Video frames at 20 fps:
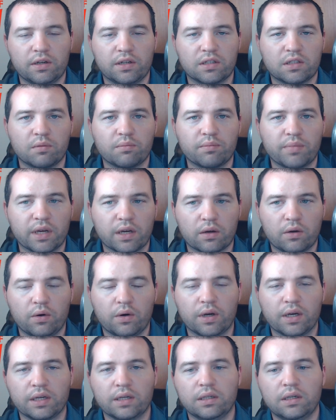in
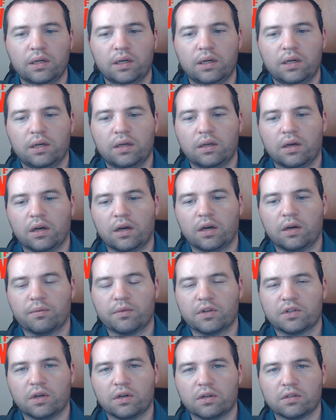Bitcoin. Um,
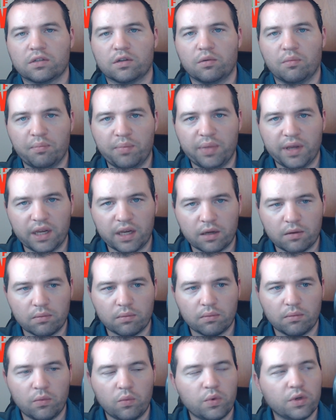there's also big.
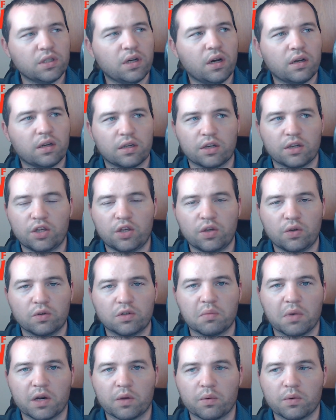We're talking huge
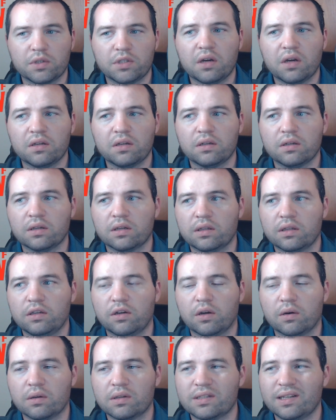money. We're talking, you
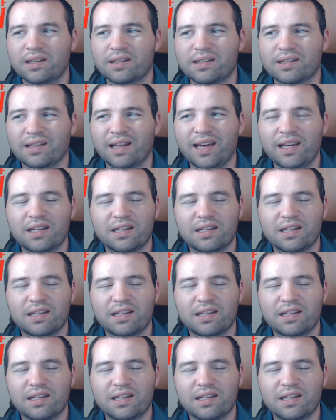know, it's it's like